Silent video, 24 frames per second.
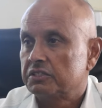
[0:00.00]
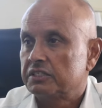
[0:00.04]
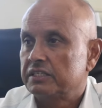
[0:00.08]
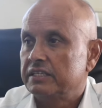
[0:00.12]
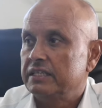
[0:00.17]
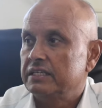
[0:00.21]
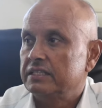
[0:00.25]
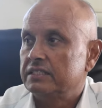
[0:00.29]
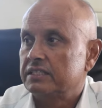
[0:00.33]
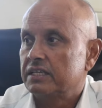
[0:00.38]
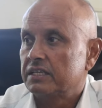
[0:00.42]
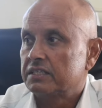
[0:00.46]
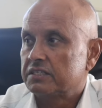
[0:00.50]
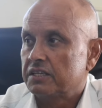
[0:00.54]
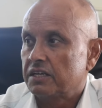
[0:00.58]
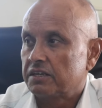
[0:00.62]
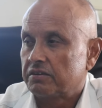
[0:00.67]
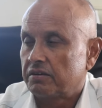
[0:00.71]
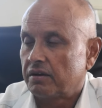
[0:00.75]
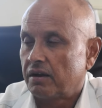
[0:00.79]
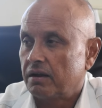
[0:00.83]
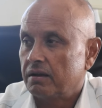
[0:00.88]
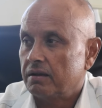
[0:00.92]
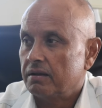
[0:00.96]
seeds,
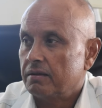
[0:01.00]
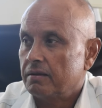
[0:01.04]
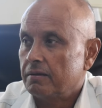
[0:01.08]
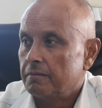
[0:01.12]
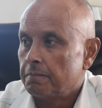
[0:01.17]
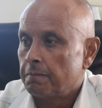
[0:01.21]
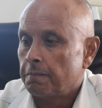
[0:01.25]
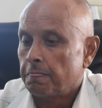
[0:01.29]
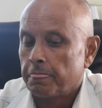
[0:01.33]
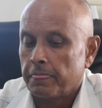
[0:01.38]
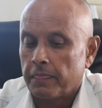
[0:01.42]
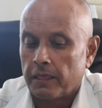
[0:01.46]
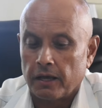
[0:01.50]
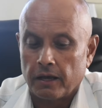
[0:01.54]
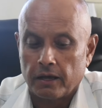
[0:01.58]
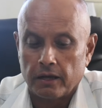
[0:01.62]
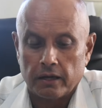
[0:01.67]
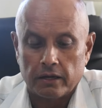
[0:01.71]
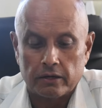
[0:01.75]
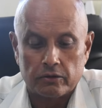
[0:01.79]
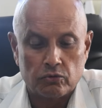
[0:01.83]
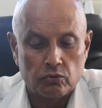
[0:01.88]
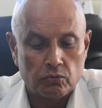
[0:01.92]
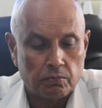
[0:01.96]
etc.
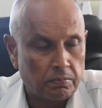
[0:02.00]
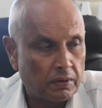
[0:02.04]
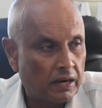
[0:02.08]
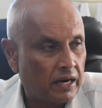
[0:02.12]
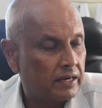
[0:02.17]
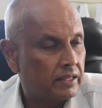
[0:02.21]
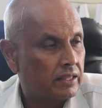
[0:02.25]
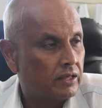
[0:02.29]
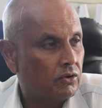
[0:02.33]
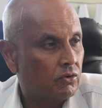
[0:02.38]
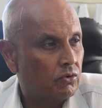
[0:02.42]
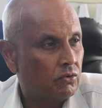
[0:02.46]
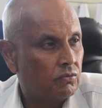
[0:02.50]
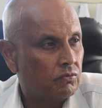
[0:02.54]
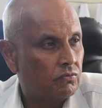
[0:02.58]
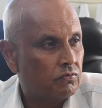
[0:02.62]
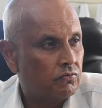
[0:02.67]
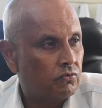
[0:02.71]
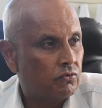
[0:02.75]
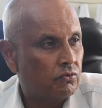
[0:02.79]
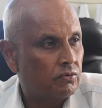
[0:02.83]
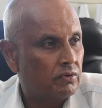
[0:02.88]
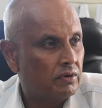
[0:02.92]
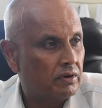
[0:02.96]
To plant their own
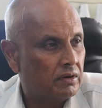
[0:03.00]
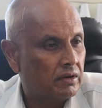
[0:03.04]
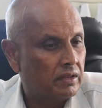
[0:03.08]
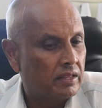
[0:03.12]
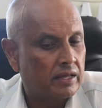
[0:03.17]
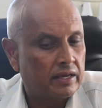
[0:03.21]
food.